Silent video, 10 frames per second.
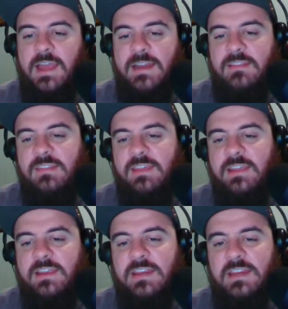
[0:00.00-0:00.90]
I
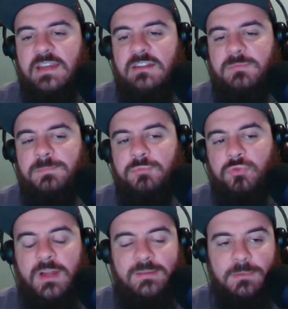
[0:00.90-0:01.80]
think he's
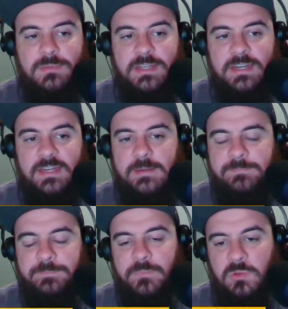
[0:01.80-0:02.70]
probably